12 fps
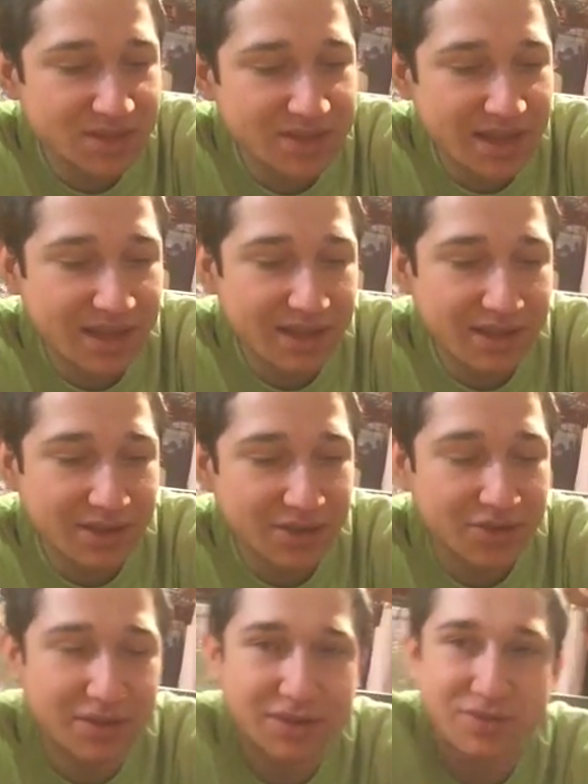taking,
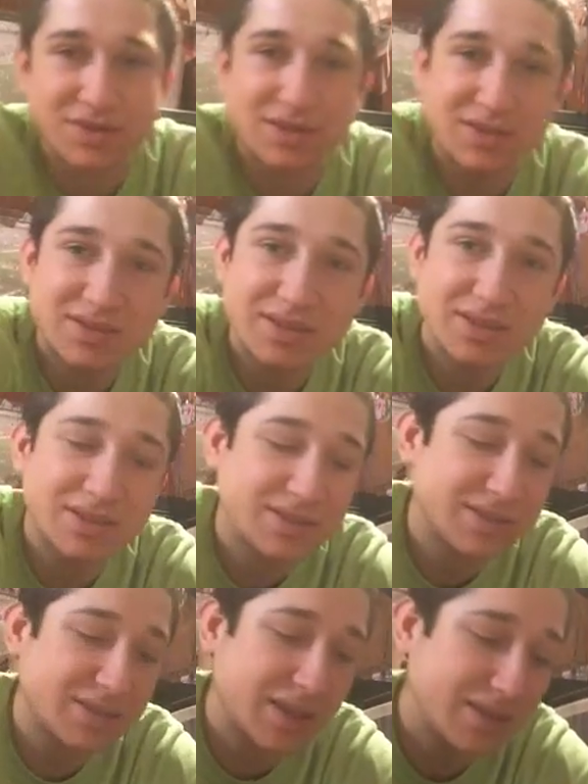like those
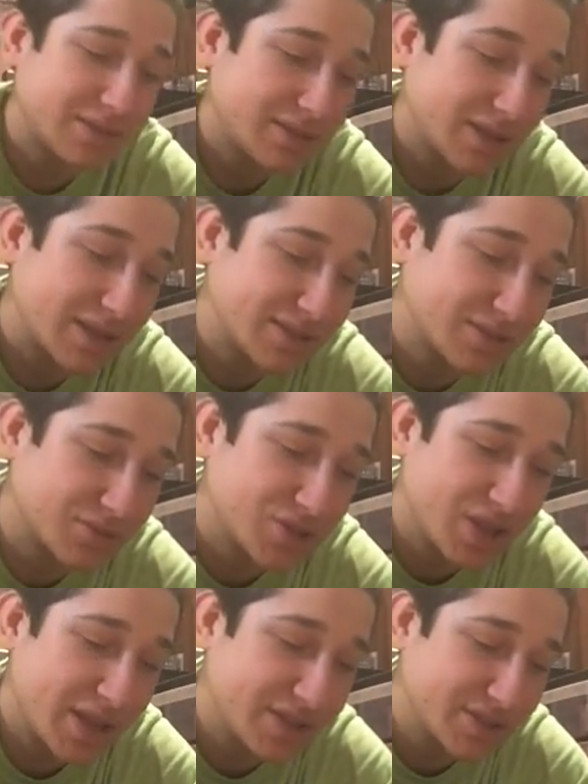classical
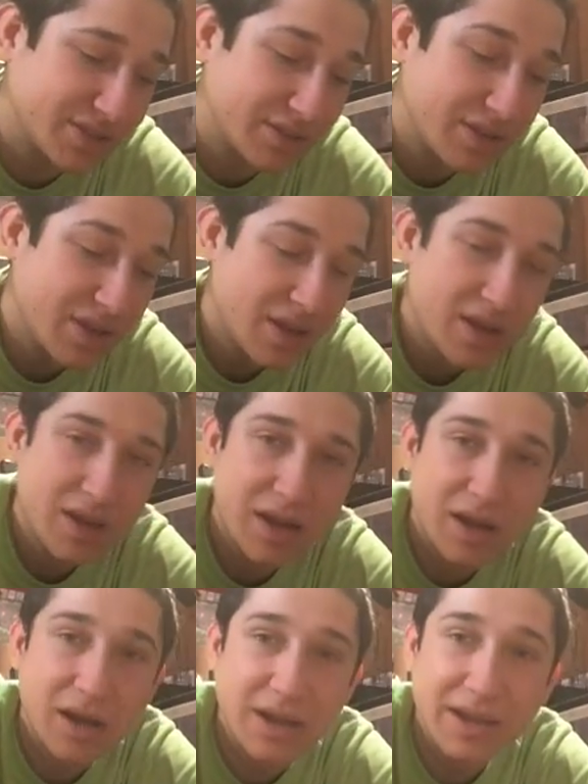chains and
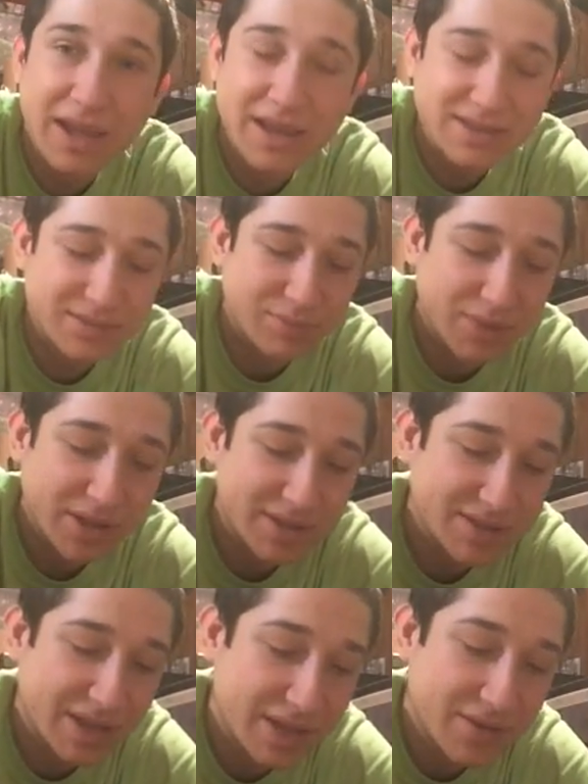a case and putting
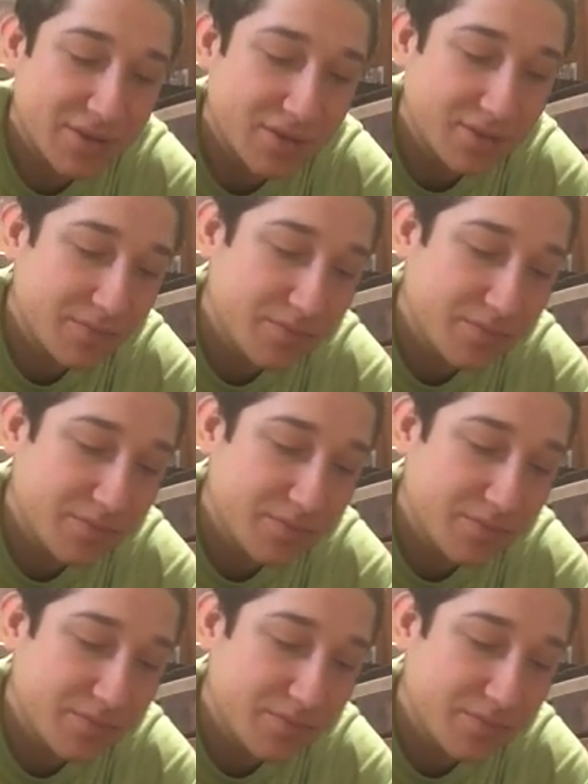it together.